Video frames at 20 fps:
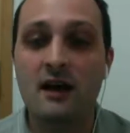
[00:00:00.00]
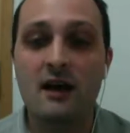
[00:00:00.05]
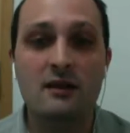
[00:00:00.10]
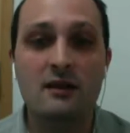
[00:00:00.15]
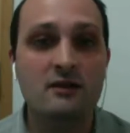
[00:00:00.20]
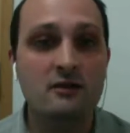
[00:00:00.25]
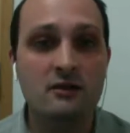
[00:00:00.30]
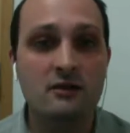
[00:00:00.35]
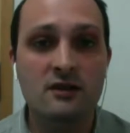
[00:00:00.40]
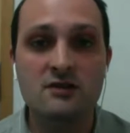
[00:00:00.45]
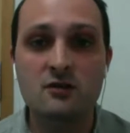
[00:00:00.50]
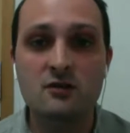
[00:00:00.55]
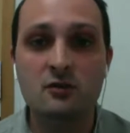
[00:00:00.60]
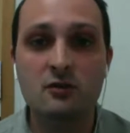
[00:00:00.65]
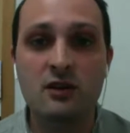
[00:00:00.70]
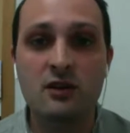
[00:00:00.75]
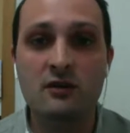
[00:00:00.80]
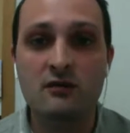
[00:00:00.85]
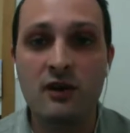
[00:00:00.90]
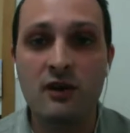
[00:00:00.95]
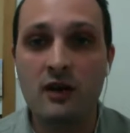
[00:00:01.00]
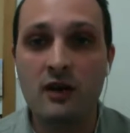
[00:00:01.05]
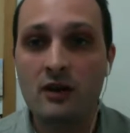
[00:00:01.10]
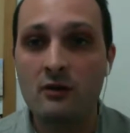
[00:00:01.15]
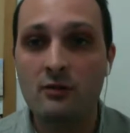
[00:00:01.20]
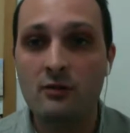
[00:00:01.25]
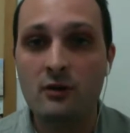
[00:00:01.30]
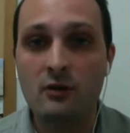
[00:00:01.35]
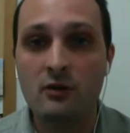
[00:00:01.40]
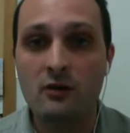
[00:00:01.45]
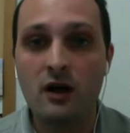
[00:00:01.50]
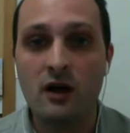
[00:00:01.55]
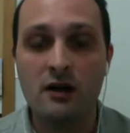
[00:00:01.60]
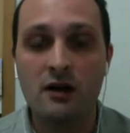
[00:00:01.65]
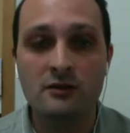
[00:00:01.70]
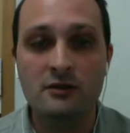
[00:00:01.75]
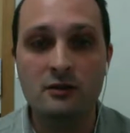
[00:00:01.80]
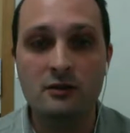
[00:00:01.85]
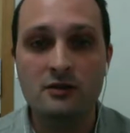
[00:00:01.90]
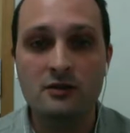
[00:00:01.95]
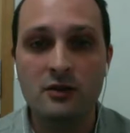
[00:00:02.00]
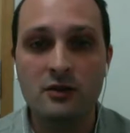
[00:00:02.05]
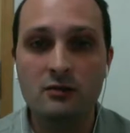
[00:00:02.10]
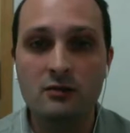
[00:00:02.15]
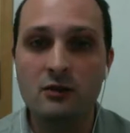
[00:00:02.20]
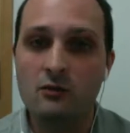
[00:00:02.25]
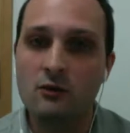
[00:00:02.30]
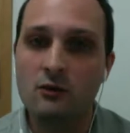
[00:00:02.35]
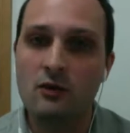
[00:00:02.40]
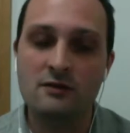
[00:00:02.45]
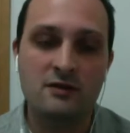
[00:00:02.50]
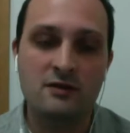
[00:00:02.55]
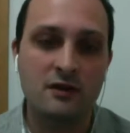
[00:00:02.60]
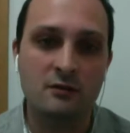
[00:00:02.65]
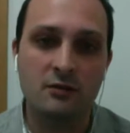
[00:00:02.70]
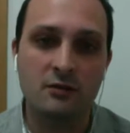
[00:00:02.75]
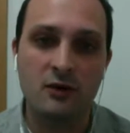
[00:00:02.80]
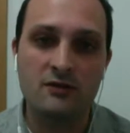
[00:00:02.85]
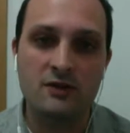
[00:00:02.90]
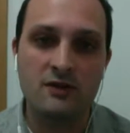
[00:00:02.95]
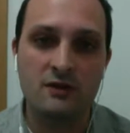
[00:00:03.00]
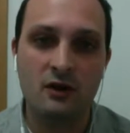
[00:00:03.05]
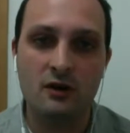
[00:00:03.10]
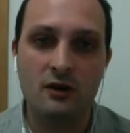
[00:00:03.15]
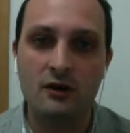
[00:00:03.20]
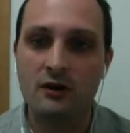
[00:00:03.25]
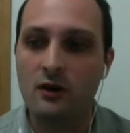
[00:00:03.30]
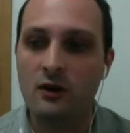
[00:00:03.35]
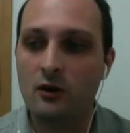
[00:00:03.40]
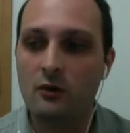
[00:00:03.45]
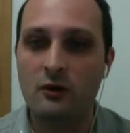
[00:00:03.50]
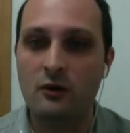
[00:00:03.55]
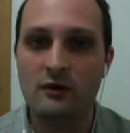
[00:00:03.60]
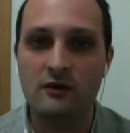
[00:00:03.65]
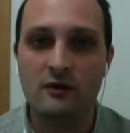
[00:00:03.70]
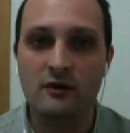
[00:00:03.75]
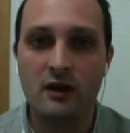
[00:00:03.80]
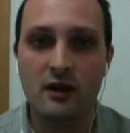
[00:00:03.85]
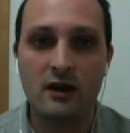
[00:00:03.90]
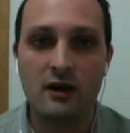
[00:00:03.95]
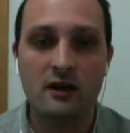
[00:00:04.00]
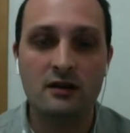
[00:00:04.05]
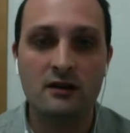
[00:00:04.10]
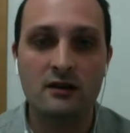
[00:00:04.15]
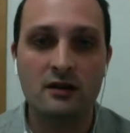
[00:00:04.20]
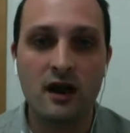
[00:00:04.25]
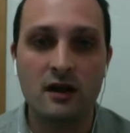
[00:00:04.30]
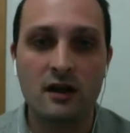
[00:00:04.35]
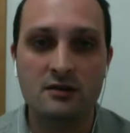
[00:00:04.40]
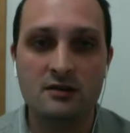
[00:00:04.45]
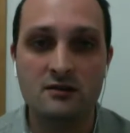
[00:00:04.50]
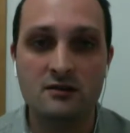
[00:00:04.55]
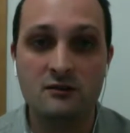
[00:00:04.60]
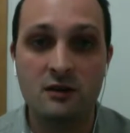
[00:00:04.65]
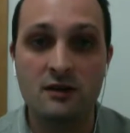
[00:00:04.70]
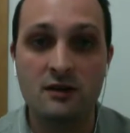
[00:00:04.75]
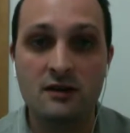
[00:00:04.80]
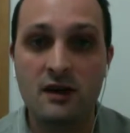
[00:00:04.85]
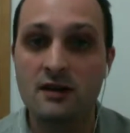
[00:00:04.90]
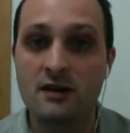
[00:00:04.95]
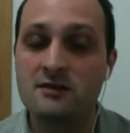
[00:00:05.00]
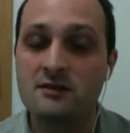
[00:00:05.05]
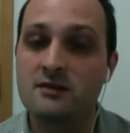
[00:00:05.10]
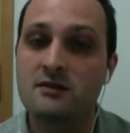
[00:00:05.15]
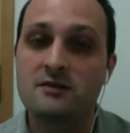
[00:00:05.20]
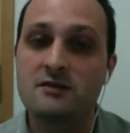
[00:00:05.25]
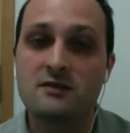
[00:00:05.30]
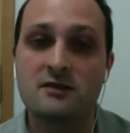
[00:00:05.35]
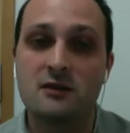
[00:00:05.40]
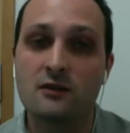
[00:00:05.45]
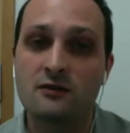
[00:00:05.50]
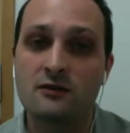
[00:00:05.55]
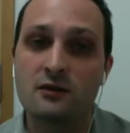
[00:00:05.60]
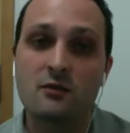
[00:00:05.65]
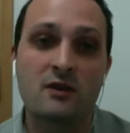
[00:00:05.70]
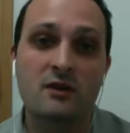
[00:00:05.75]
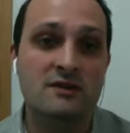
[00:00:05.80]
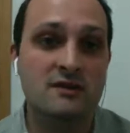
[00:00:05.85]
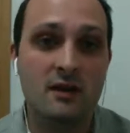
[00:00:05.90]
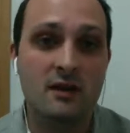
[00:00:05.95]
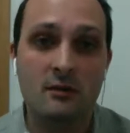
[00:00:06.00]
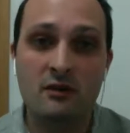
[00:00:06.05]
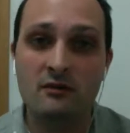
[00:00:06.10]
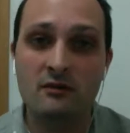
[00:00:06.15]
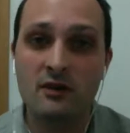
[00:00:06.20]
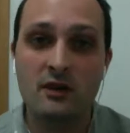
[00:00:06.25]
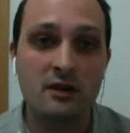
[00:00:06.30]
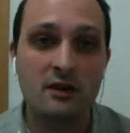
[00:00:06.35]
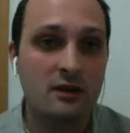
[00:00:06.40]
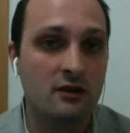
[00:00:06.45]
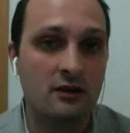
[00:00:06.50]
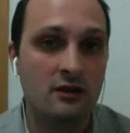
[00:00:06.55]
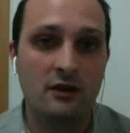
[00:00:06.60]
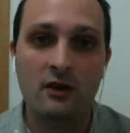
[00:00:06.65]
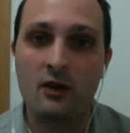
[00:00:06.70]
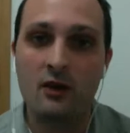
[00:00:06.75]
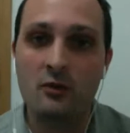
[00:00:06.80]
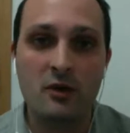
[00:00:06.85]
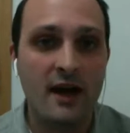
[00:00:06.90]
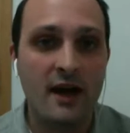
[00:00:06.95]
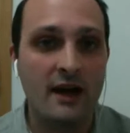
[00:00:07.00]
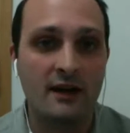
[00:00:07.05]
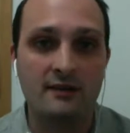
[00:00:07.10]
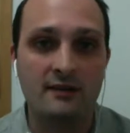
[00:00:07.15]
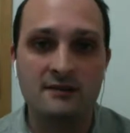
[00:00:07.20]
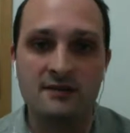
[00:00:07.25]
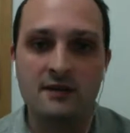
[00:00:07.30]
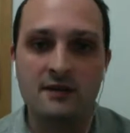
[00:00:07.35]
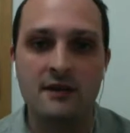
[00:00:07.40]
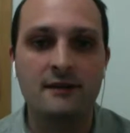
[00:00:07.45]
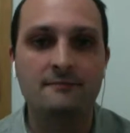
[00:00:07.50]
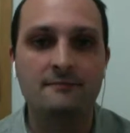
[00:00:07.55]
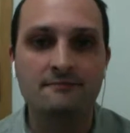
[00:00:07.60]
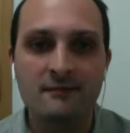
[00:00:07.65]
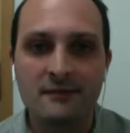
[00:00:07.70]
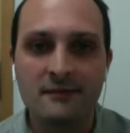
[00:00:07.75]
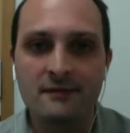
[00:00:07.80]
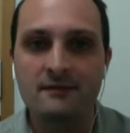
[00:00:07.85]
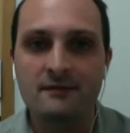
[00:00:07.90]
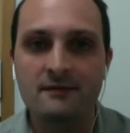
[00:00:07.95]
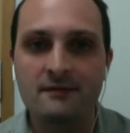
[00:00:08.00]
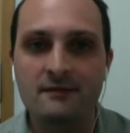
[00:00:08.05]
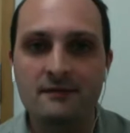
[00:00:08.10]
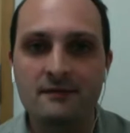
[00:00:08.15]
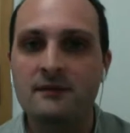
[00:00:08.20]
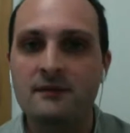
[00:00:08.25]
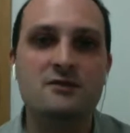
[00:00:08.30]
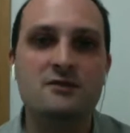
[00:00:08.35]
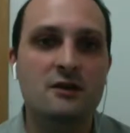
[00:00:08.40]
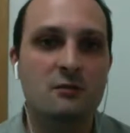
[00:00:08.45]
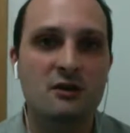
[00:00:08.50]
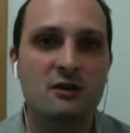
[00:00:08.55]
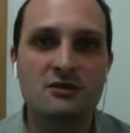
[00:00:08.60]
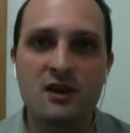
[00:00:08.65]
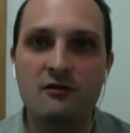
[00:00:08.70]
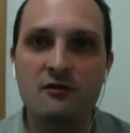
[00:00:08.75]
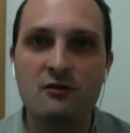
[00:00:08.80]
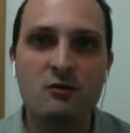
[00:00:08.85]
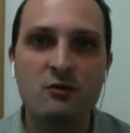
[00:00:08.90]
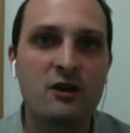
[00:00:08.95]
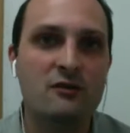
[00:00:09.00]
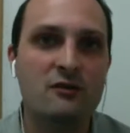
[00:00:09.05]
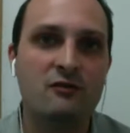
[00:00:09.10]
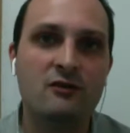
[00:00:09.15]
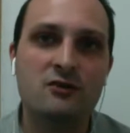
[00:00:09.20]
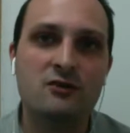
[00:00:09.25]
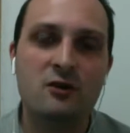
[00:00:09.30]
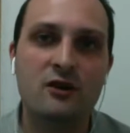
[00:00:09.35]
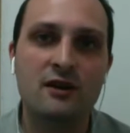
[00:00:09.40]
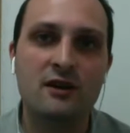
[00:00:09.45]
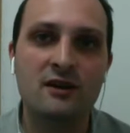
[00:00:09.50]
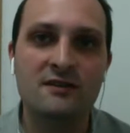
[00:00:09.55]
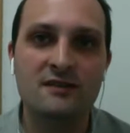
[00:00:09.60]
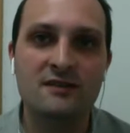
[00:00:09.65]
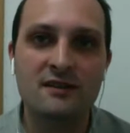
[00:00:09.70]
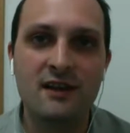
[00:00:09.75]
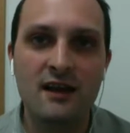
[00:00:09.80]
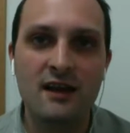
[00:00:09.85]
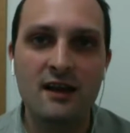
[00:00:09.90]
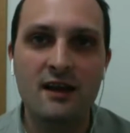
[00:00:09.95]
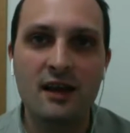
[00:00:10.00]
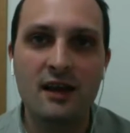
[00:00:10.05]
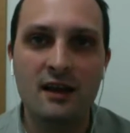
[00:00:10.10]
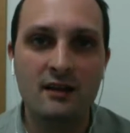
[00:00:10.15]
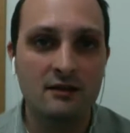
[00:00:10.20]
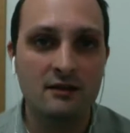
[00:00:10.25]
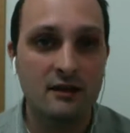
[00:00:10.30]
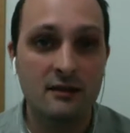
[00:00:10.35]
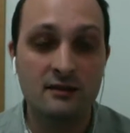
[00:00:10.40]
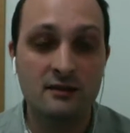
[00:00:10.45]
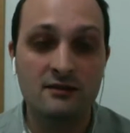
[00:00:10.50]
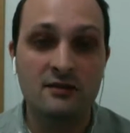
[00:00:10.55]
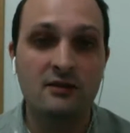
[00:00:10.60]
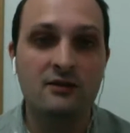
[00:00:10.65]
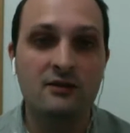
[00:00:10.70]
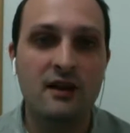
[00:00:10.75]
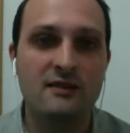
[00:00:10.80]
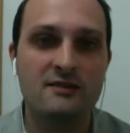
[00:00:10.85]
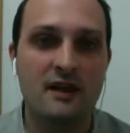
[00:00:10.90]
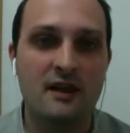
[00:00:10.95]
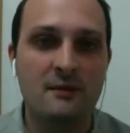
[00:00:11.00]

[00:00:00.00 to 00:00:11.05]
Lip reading: this will be available on YouTube, and we're also going to post an article with Yash's written answers. So if you missed some of it, you can go back and see it. for joining us today, and until next time.